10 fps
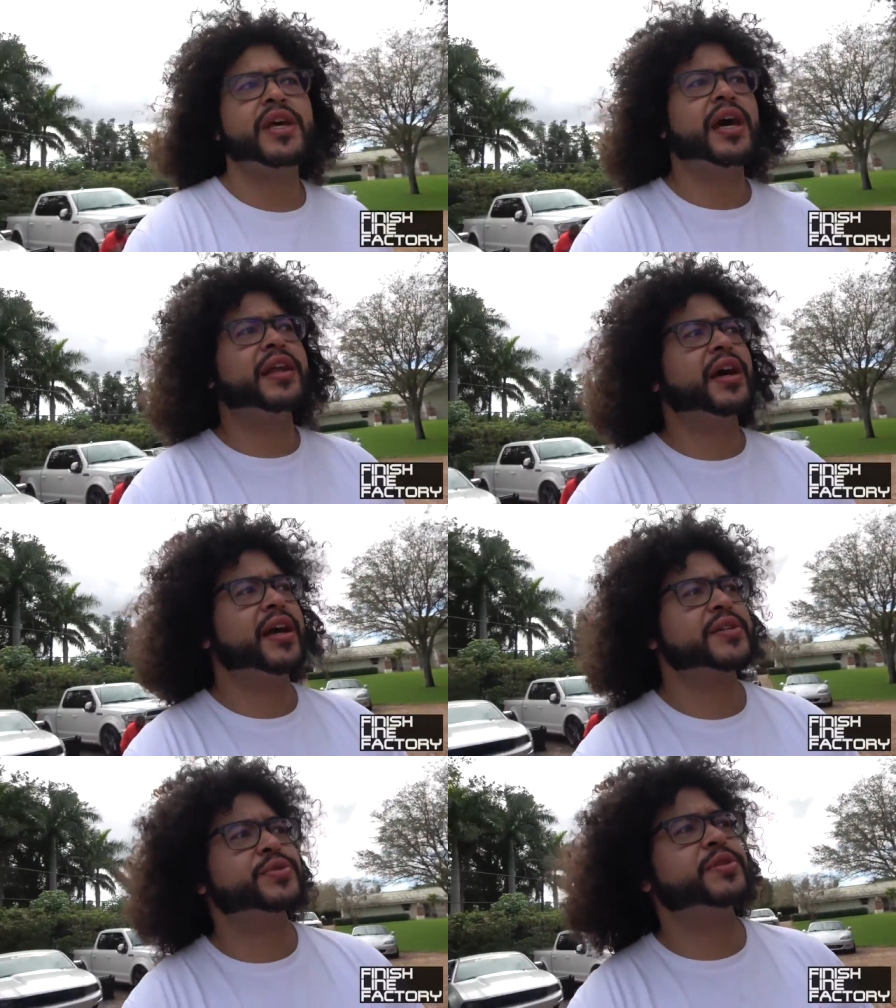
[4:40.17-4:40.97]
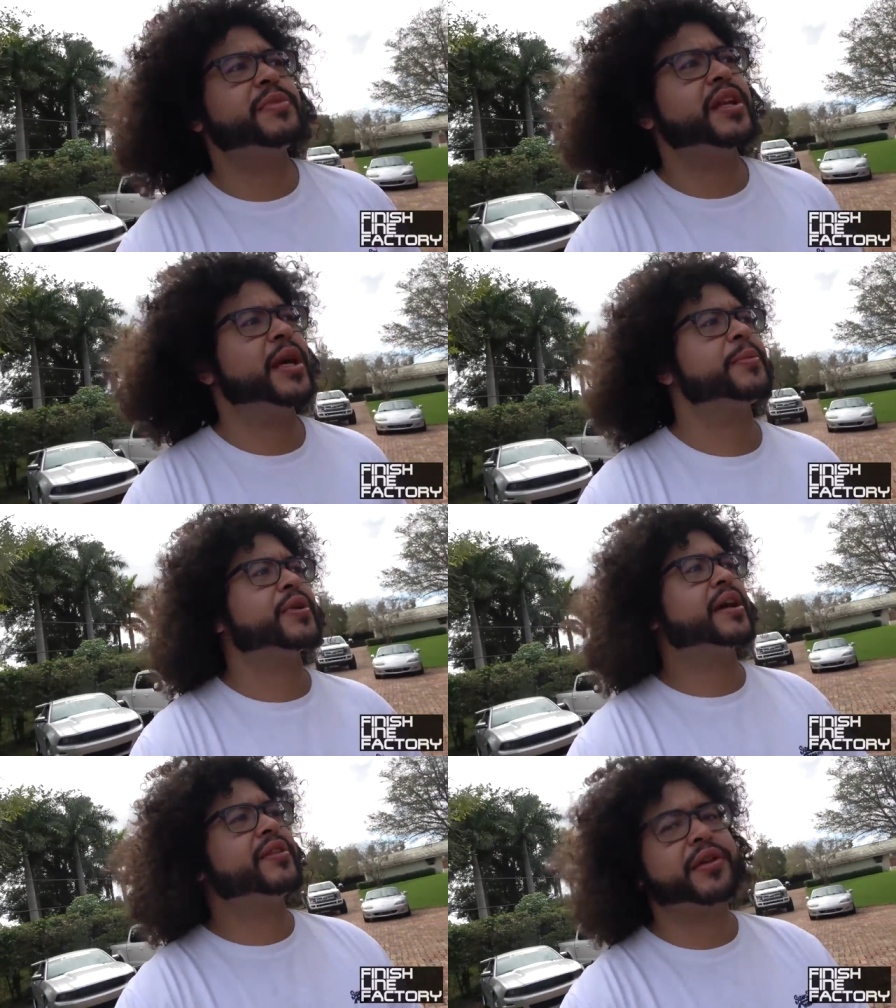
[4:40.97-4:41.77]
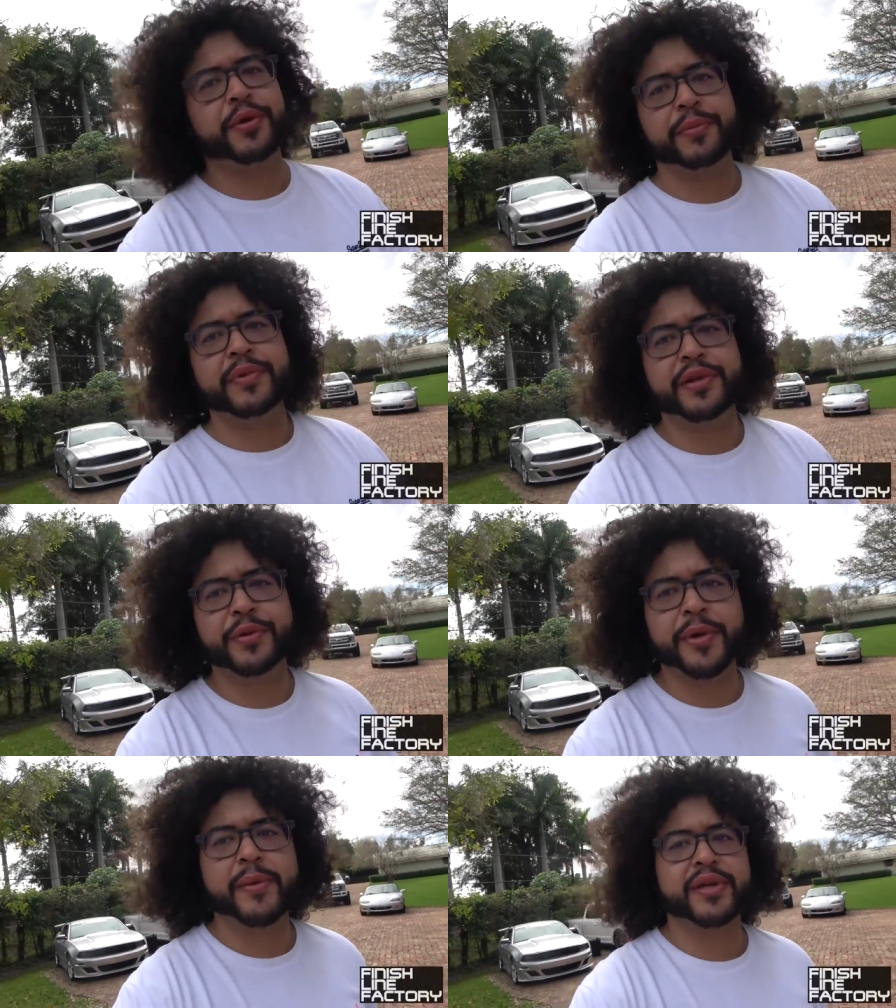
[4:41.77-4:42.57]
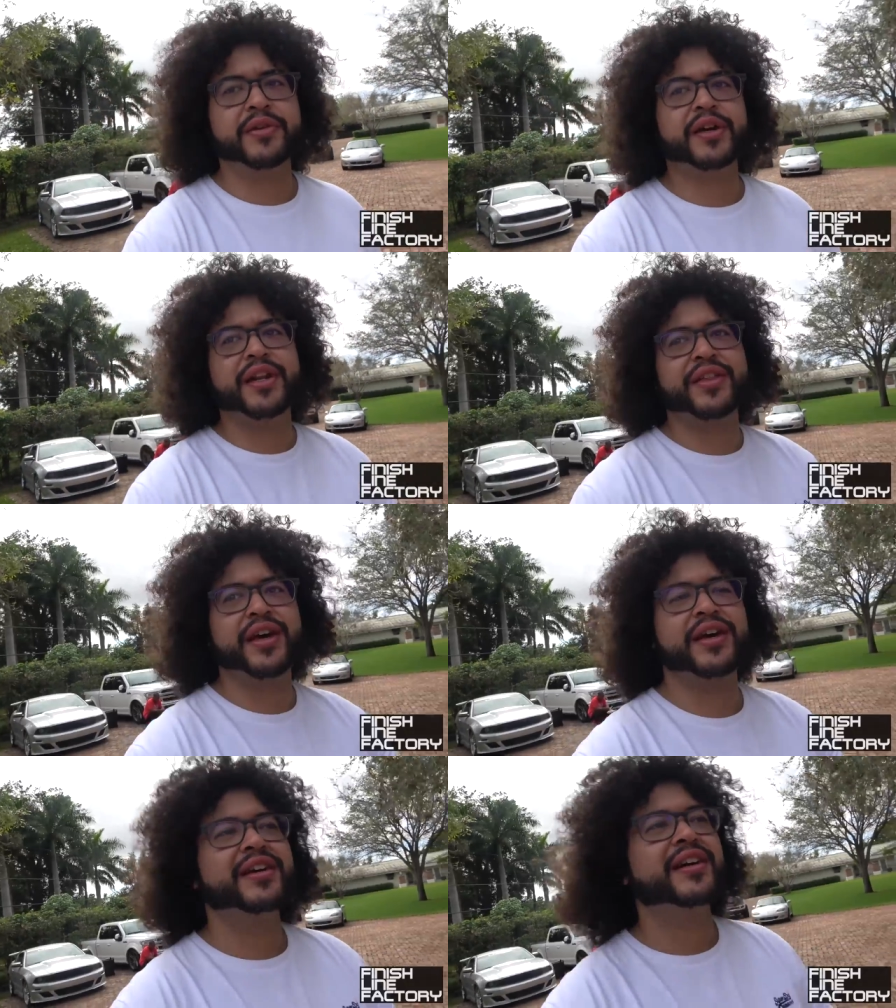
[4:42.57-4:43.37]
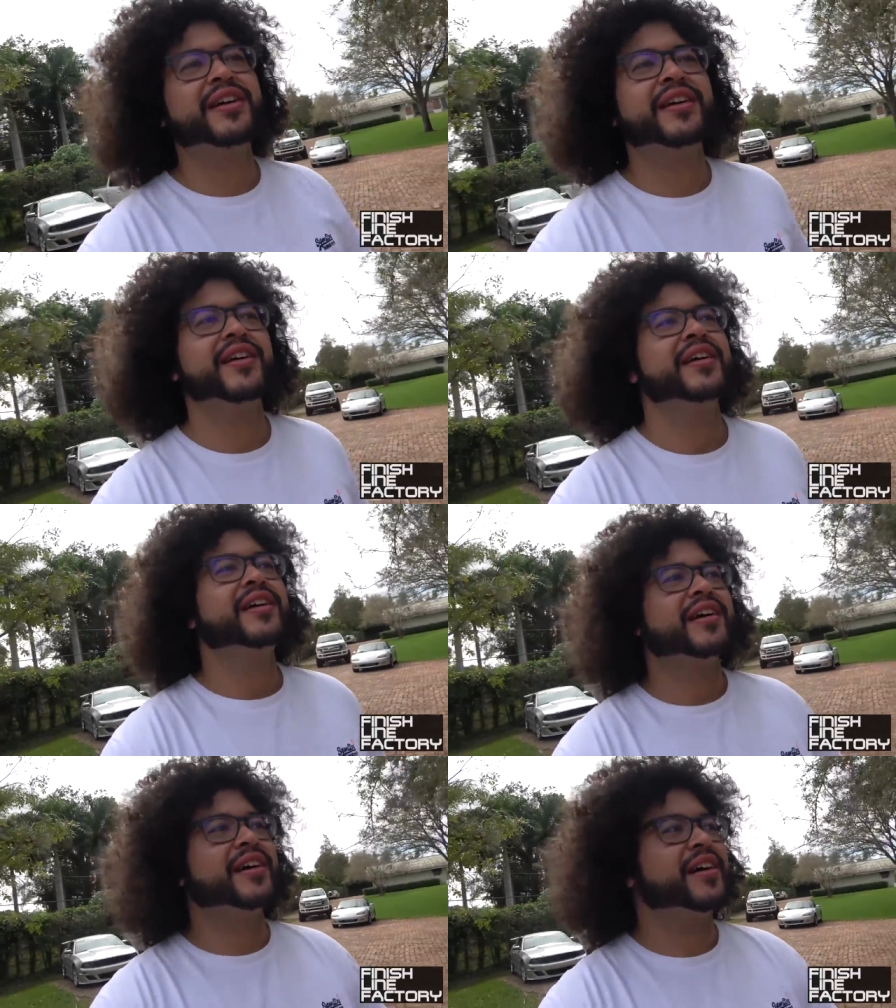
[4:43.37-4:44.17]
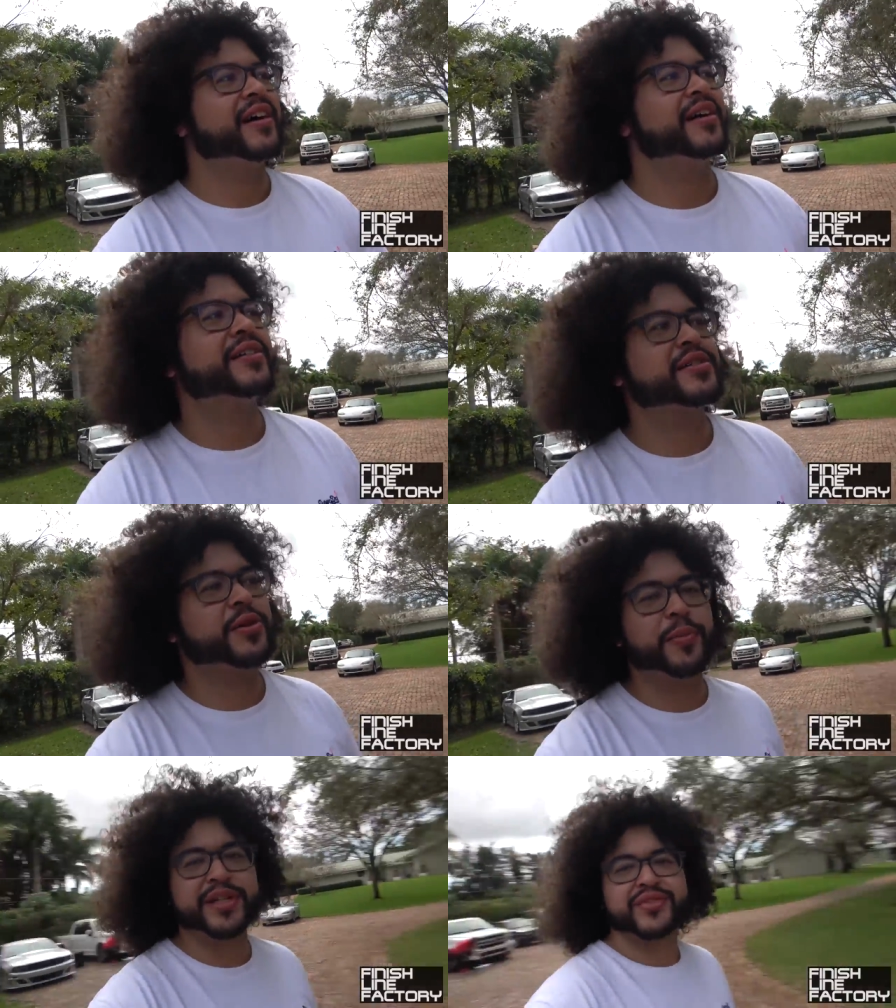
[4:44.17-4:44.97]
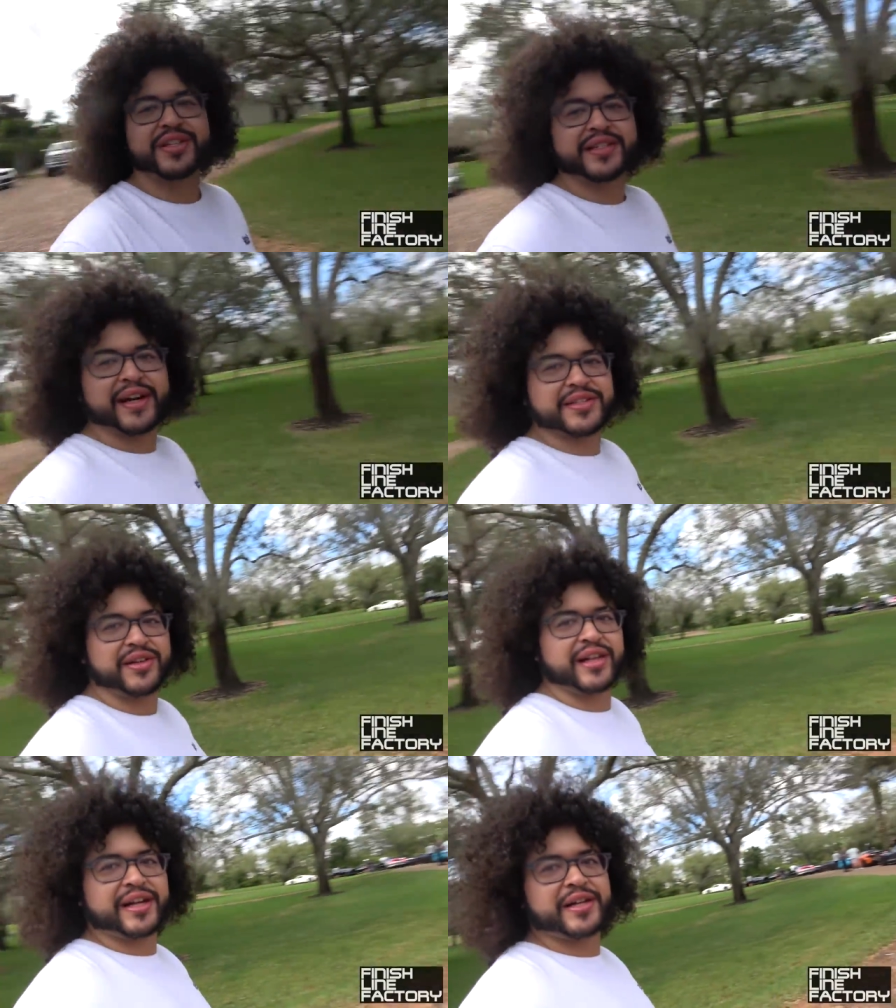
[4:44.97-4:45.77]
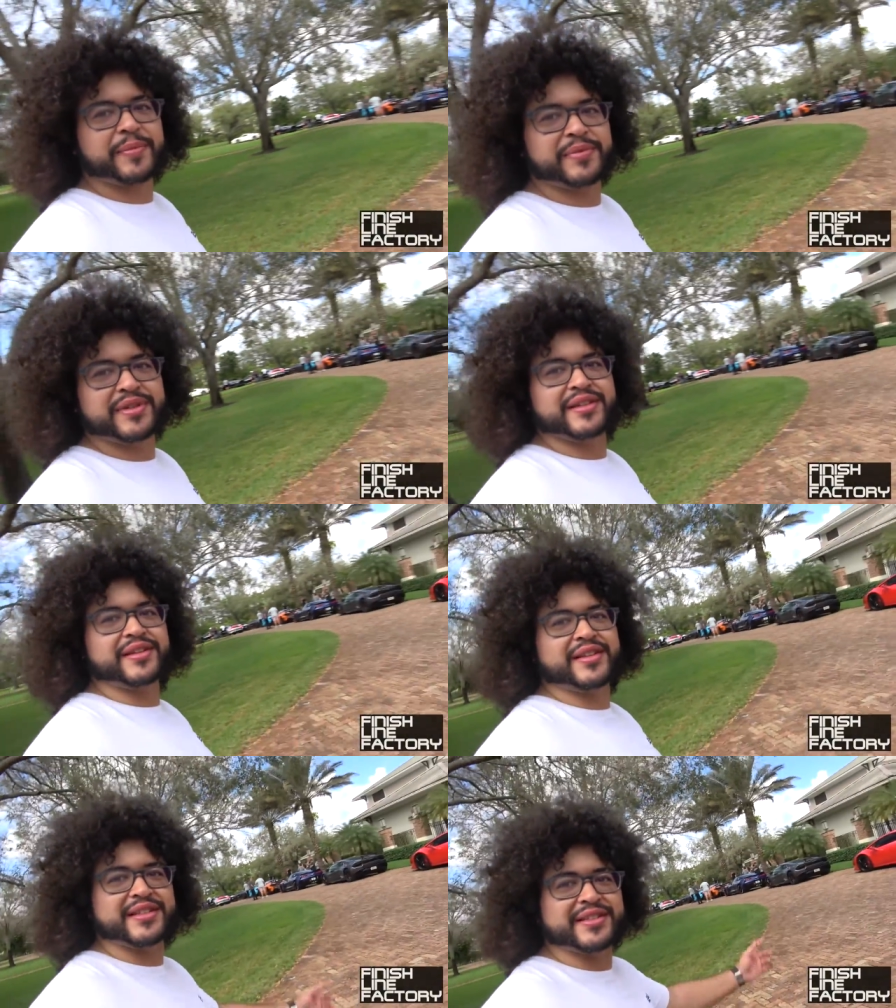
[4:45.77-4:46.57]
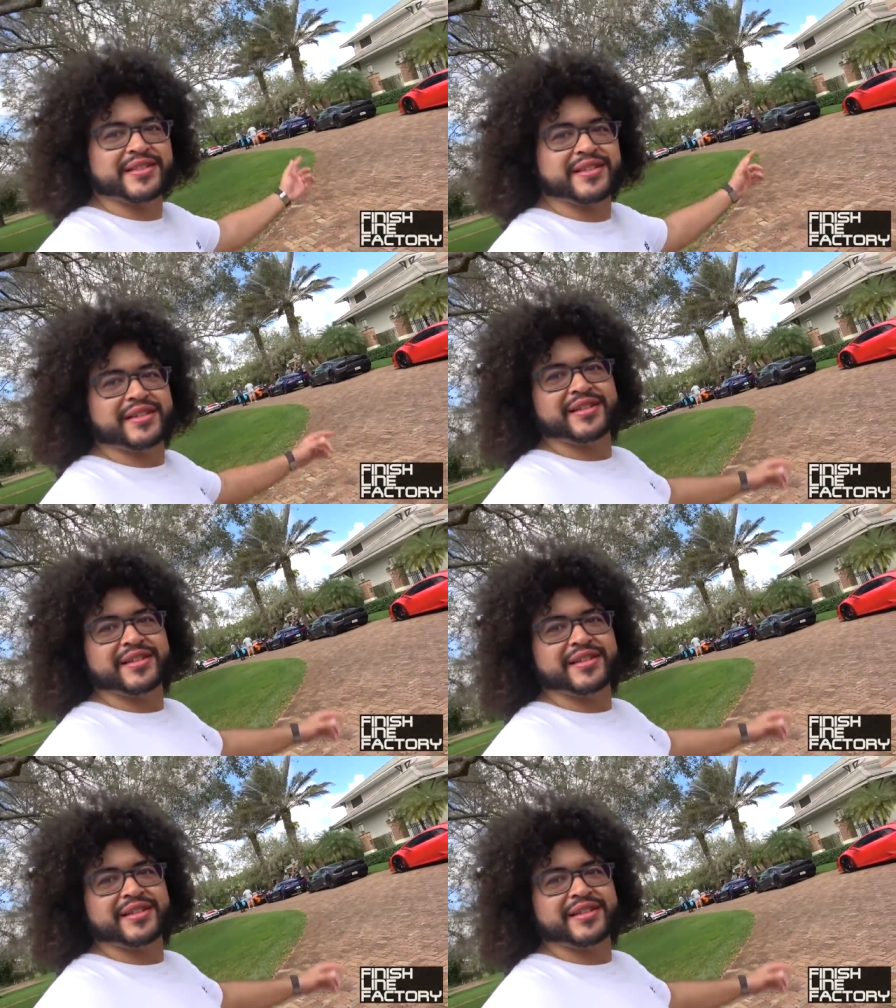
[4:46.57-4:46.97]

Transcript: And uh, I guess we're just meeting up. We're going to have a little, little barbecue kind of thing. Uh, there's a whole bunch of exotics all lined up. Look at this.